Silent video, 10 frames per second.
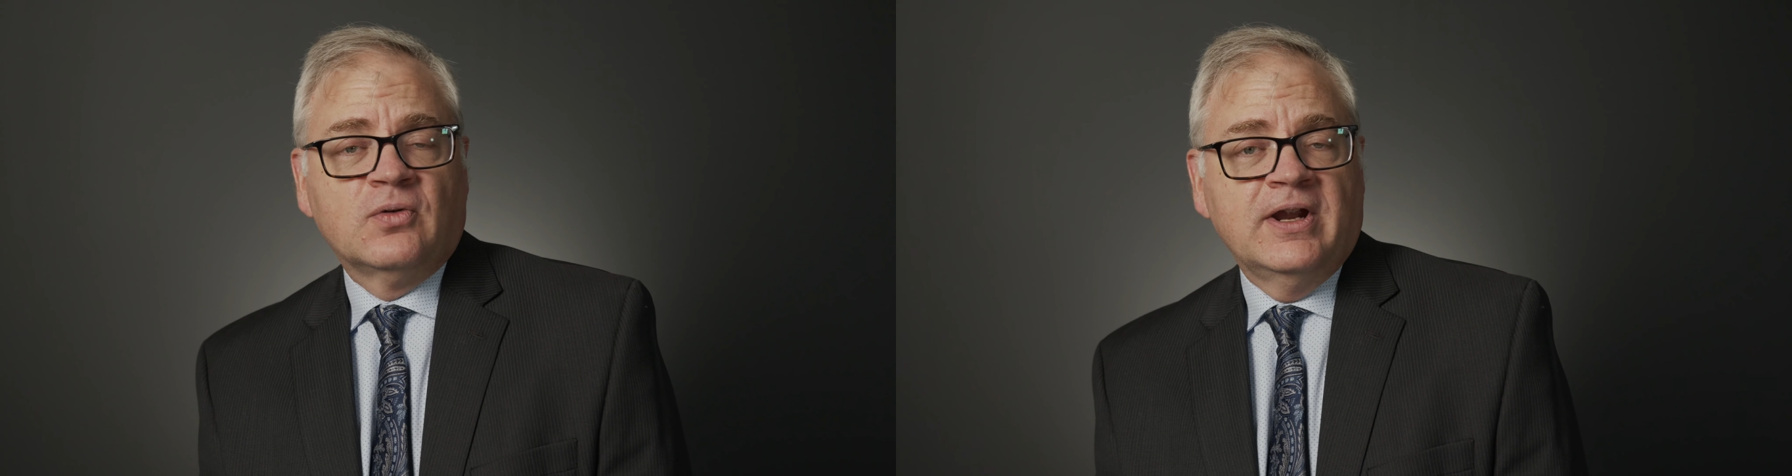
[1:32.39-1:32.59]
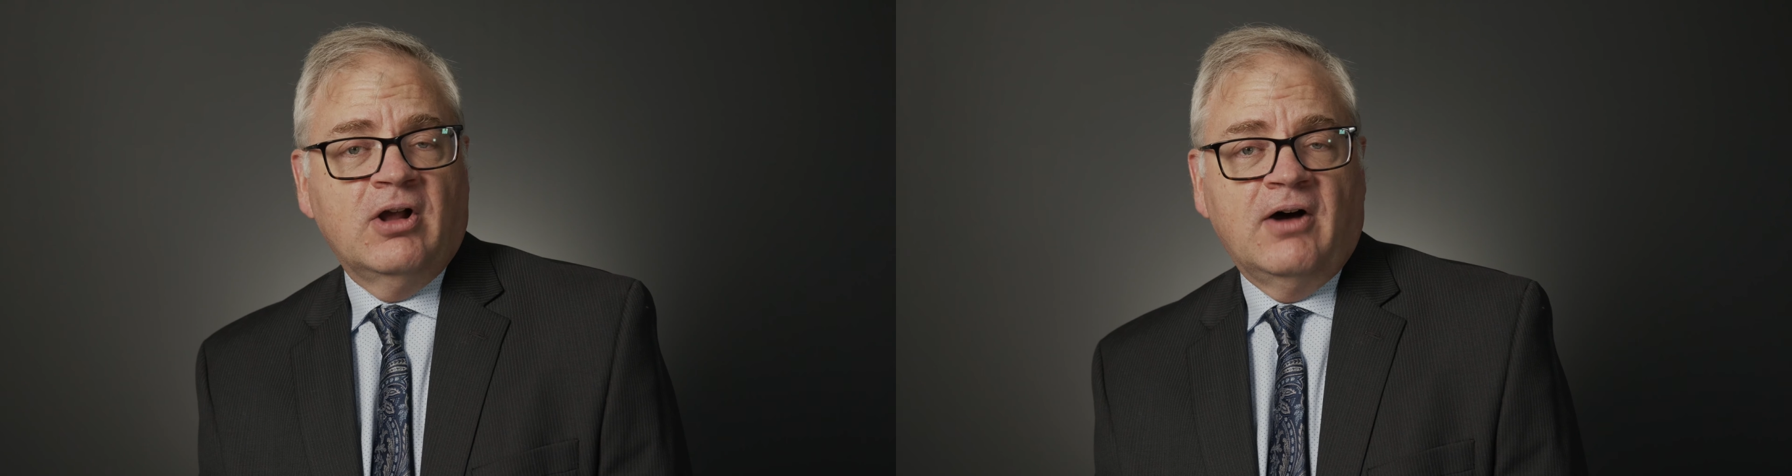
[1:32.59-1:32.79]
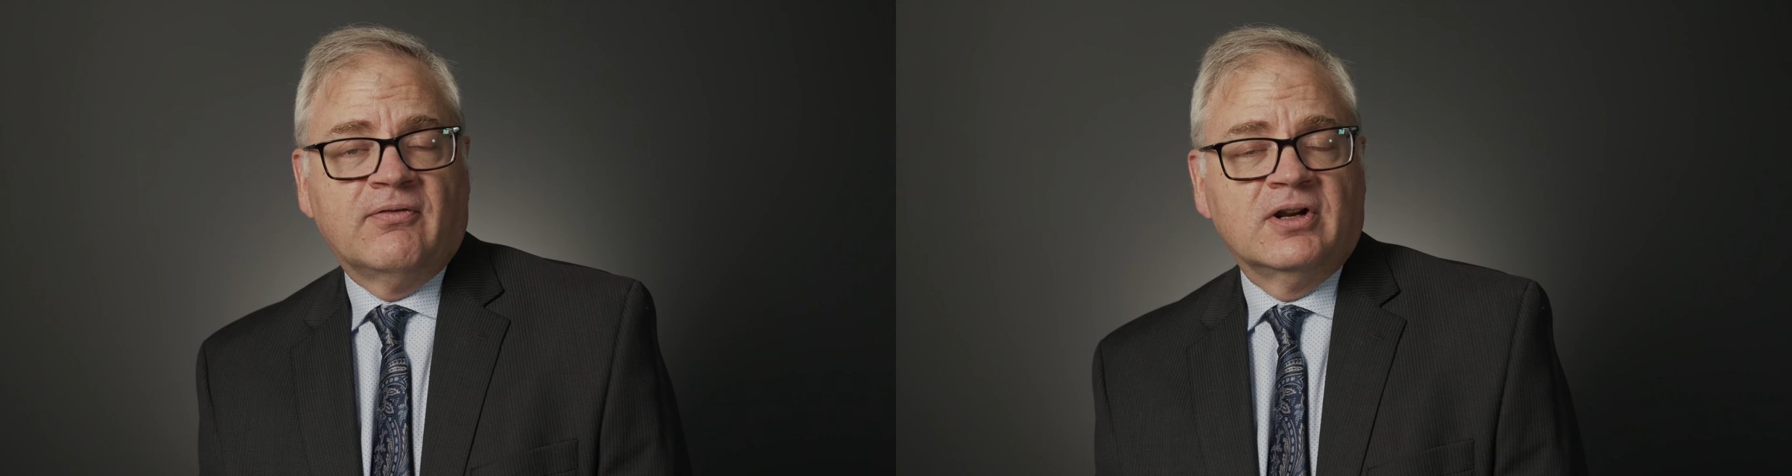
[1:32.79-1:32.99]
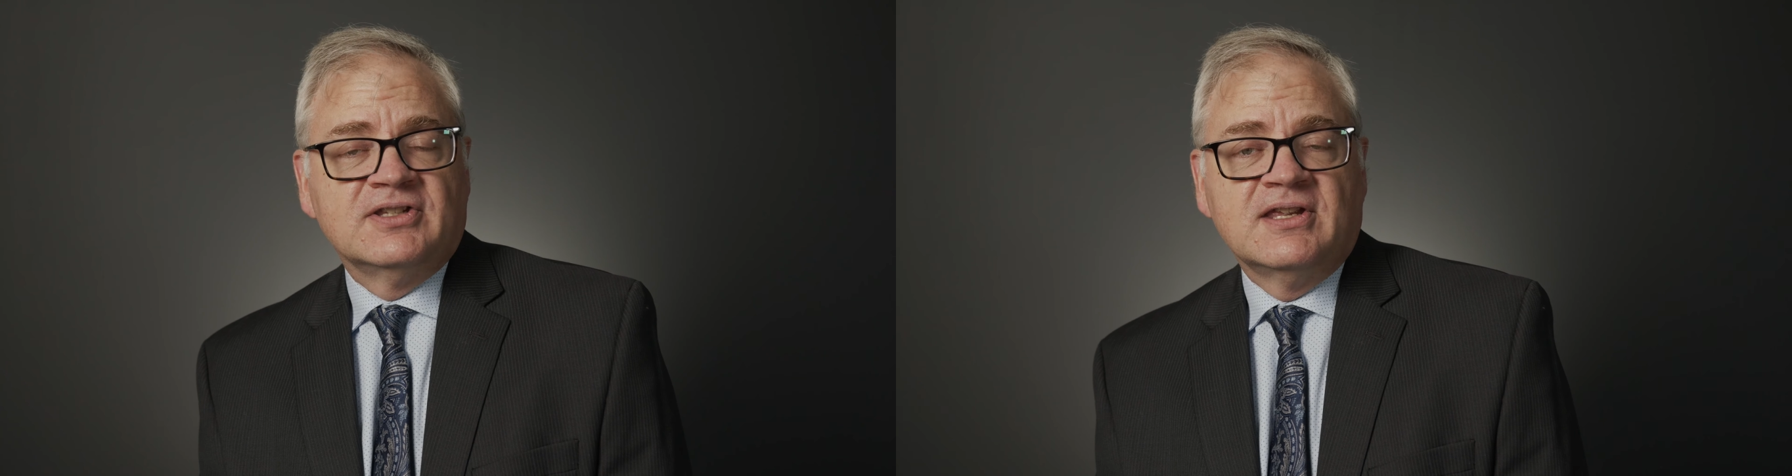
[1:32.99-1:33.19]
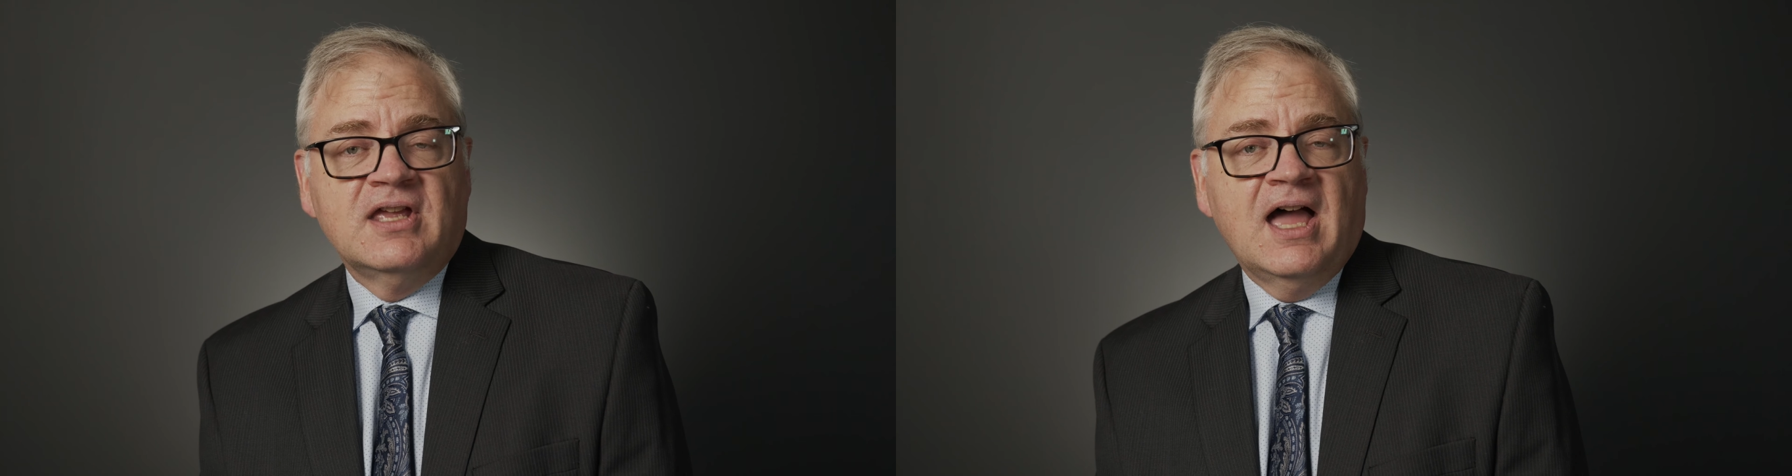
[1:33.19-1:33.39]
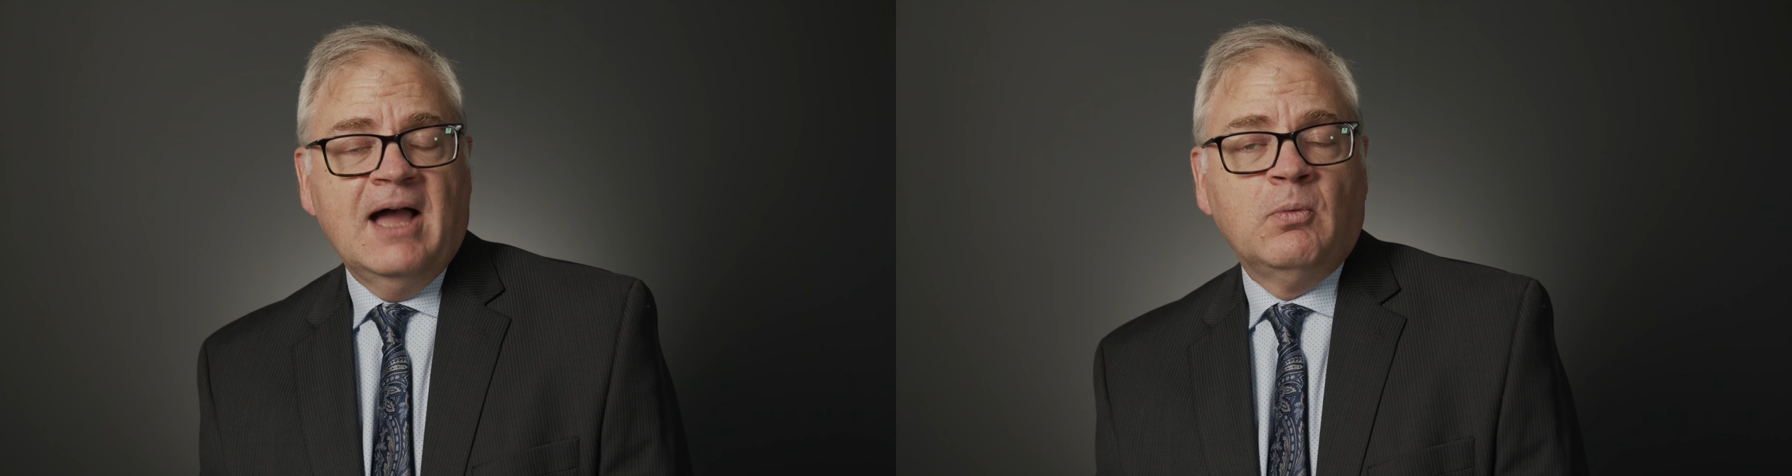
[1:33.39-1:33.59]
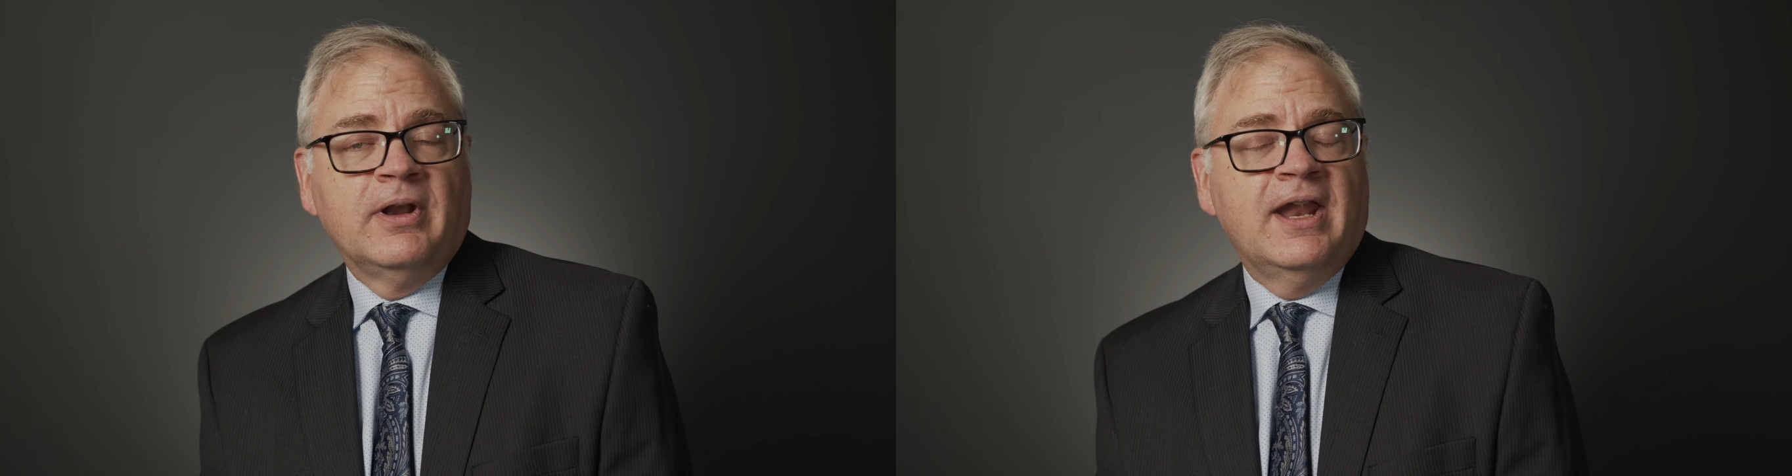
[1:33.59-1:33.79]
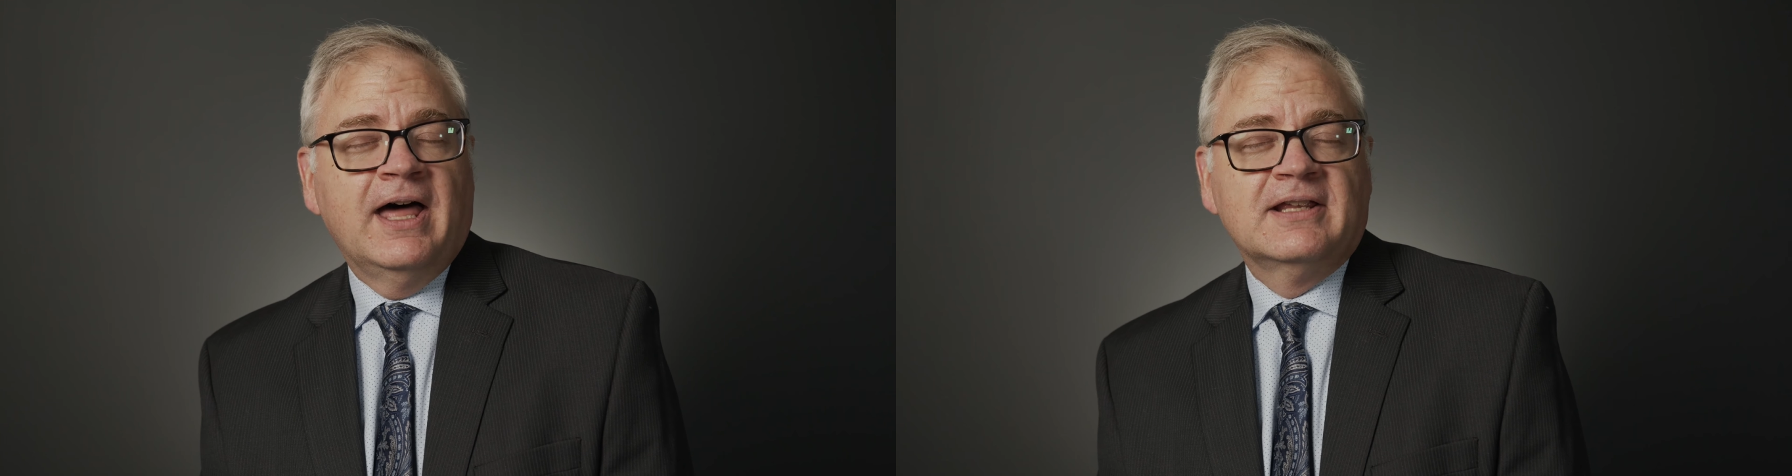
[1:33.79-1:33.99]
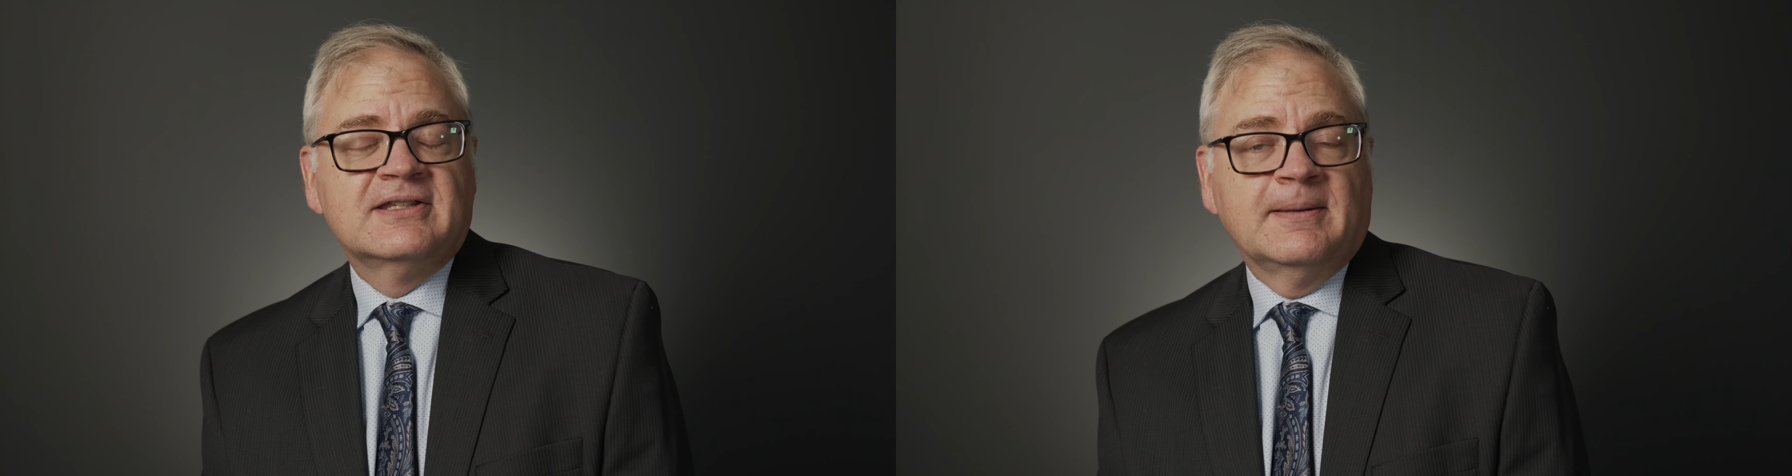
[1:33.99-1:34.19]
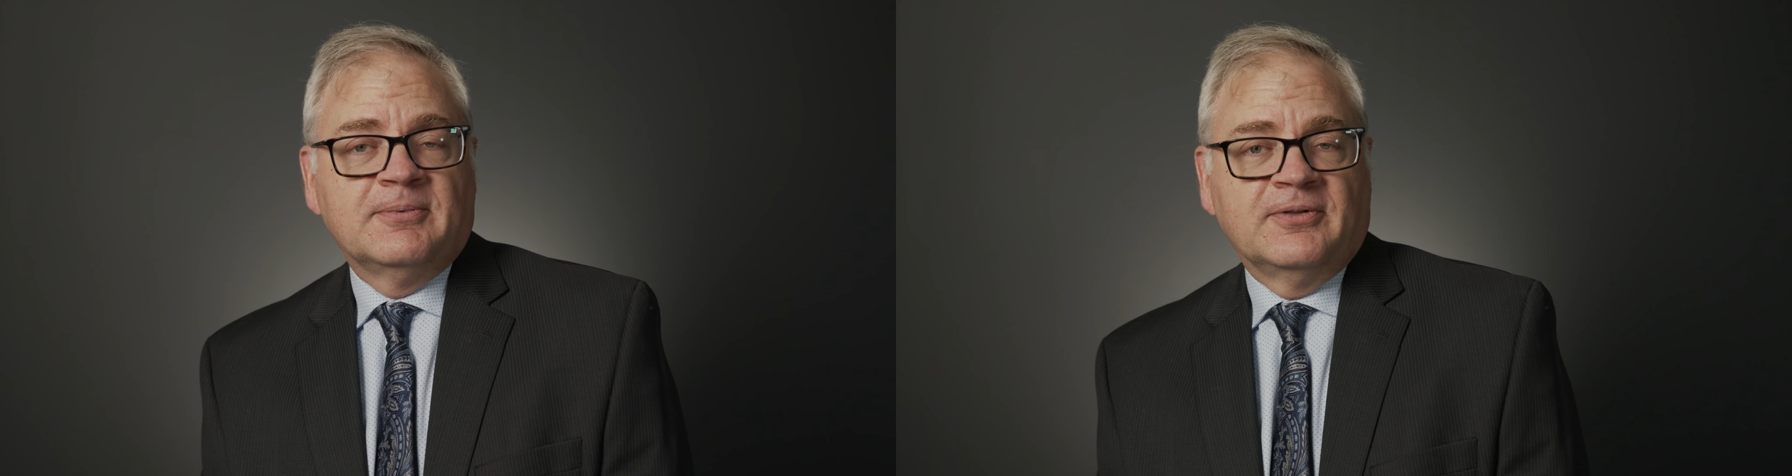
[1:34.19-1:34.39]
grain offerings, I will not
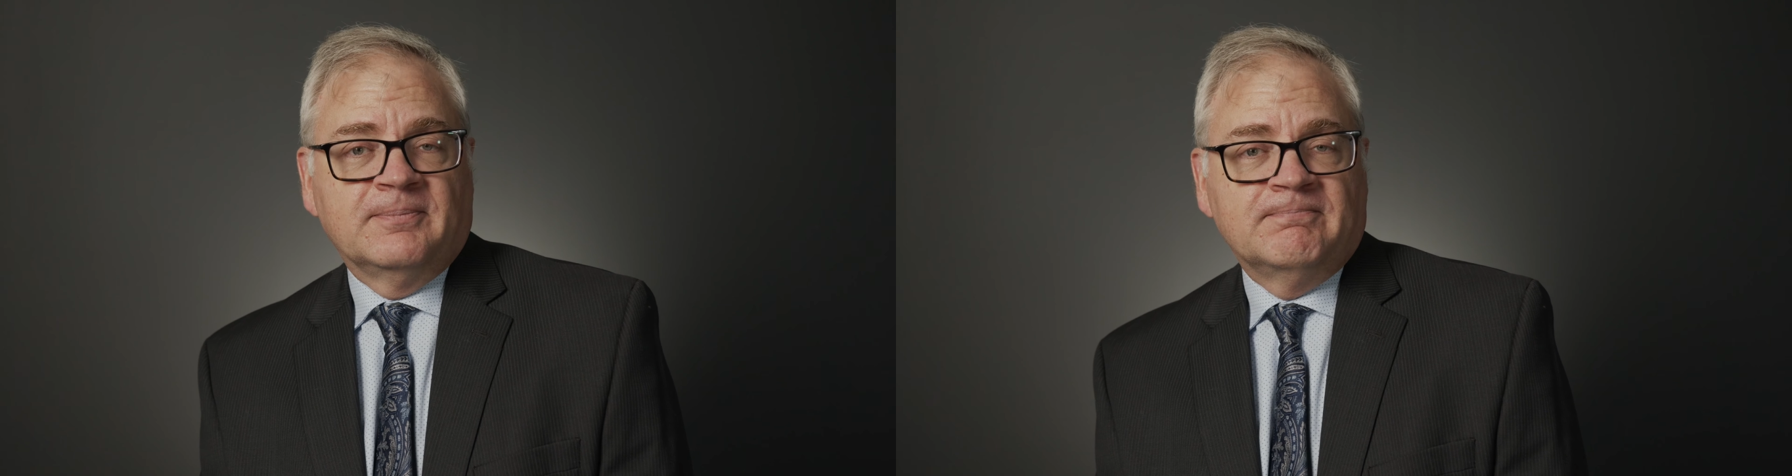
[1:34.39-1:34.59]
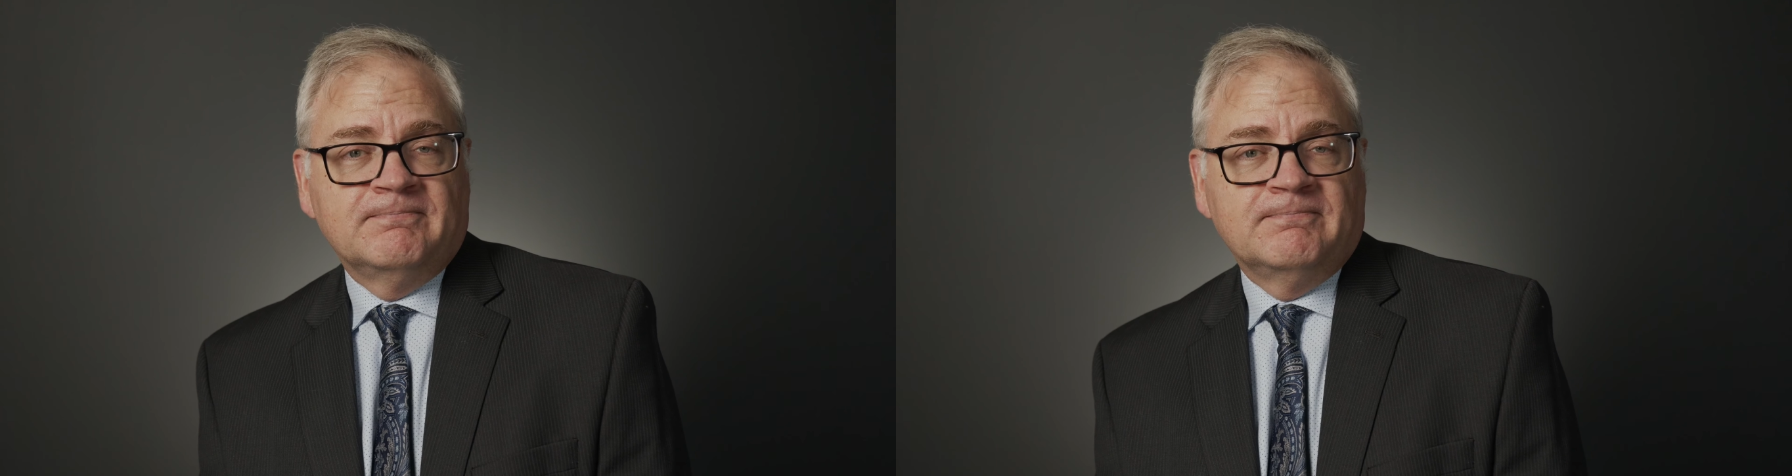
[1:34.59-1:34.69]
accept them.